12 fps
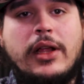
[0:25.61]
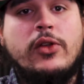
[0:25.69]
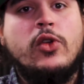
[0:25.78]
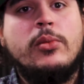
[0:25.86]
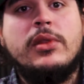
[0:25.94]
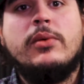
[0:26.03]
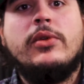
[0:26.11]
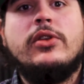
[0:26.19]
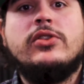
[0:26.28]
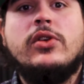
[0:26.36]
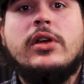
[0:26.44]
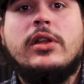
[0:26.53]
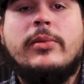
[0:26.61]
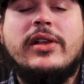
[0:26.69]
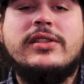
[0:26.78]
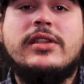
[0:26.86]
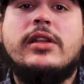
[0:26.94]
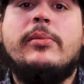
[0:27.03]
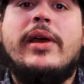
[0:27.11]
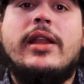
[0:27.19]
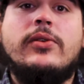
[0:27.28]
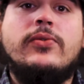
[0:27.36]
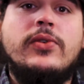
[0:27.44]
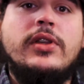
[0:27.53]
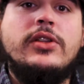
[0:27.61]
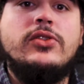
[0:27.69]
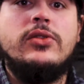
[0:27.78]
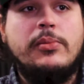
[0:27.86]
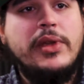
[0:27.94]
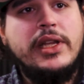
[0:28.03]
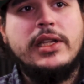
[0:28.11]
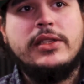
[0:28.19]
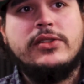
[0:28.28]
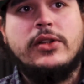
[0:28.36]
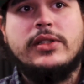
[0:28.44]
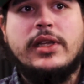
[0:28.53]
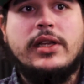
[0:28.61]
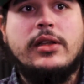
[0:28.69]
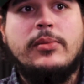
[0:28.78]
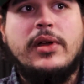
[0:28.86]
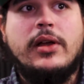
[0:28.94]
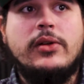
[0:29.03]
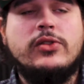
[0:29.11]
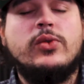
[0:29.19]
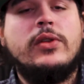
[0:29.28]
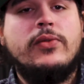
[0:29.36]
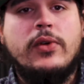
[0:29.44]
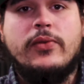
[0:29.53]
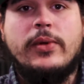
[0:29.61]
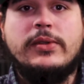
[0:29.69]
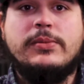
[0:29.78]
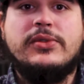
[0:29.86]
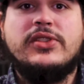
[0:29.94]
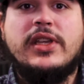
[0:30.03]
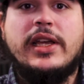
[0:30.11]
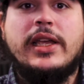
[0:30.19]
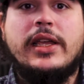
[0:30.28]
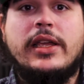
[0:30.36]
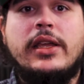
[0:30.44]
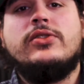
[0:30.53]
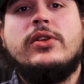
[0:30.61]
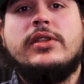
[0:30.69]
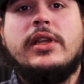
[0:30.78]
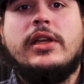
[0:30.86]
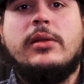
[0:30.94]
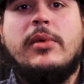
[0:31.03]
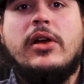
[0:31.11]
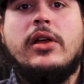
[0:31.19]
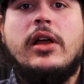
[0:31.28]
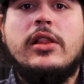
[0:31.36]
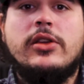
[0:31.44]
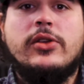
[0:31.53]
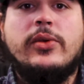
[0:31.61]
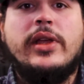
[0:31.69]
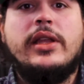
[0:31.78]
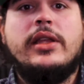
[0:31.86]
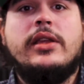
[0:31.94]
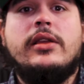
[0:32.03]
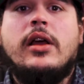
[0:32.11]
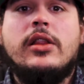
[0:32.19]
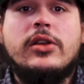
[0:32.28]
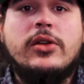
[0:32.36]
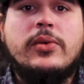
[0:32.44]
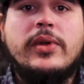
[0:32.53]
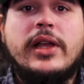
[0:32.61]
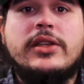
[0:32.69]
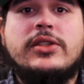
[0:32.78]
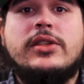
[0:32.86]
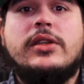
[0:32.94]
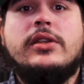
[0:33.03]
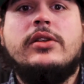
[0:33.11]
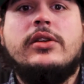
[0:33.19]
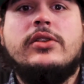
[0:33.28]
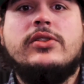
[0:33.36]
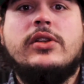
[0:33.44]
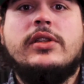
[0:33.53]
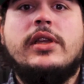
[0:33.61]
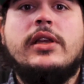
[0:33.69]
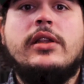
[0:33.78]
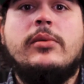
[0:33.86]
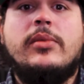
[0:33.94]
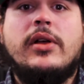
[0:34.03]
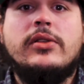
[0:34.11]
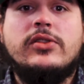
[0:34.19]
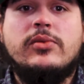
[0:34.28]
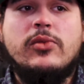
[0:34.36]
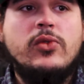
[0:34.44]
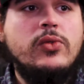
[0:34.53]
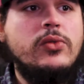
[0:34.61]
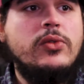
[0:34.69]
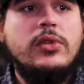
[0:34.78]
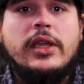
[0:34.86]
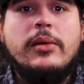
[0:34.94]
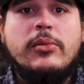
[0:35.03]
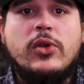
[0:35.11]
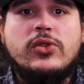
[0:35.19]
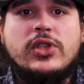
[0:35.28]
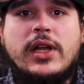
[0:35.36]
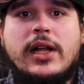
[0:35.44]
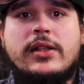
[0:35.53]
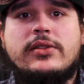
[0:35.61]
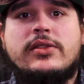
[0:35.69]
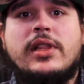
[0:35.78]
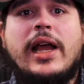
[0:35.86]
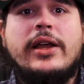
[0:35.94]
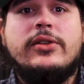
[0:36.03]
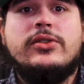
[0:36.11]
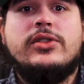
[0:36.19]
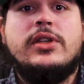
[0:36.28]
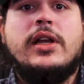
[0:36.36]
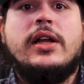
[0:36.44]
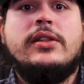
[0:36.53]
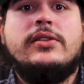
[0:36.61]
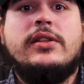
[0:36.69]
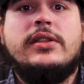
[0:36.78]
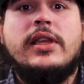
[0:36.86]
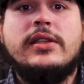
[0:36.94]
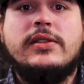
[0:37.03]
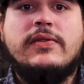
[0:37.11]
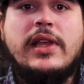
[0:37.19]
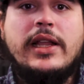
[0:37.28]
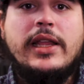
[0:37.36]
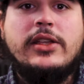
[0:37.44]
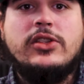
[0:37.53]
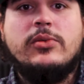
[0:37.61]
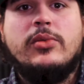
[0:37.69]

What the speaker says: Now, normally when you're talking about cinematic footage, you immediately start thinking about 24 frames per second. You start thinking about color grading, color correction. You're going to start thinking about smooth gimbal shots, slider shots, and things of that nature.